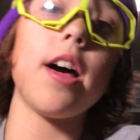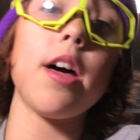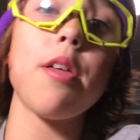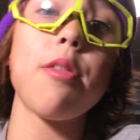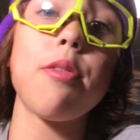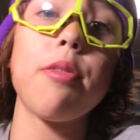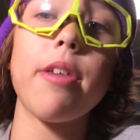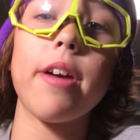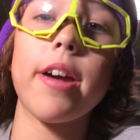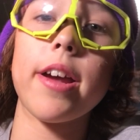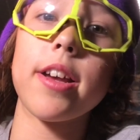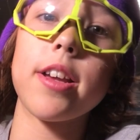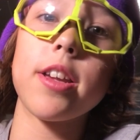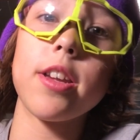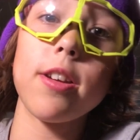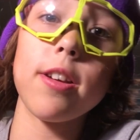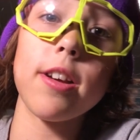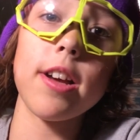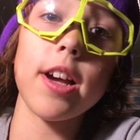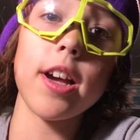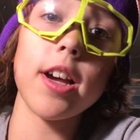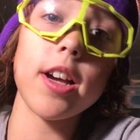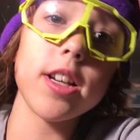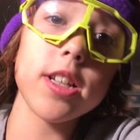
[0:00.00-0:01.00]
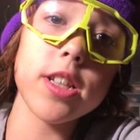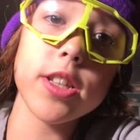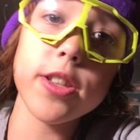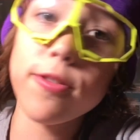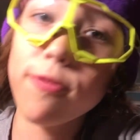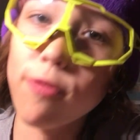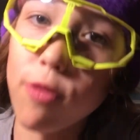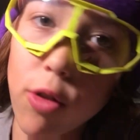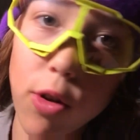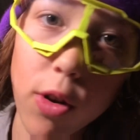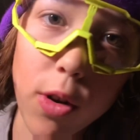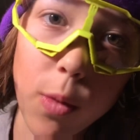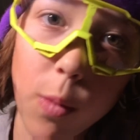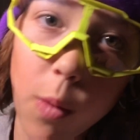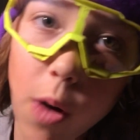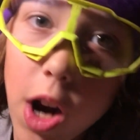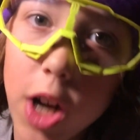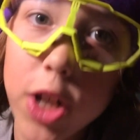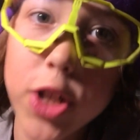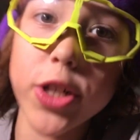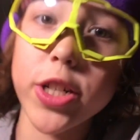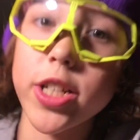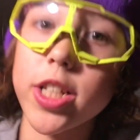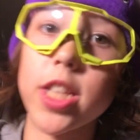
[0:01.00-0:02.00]
thank you guys for
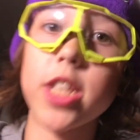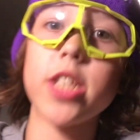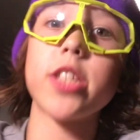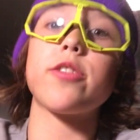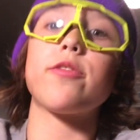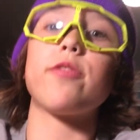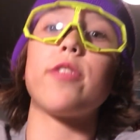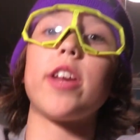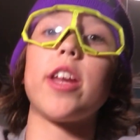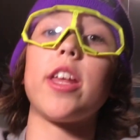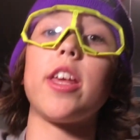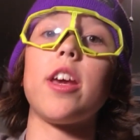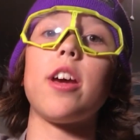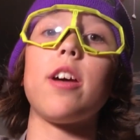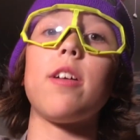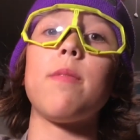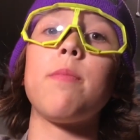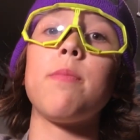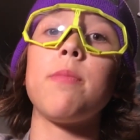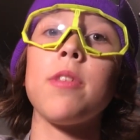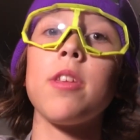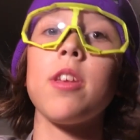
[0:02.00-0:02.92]
watching this video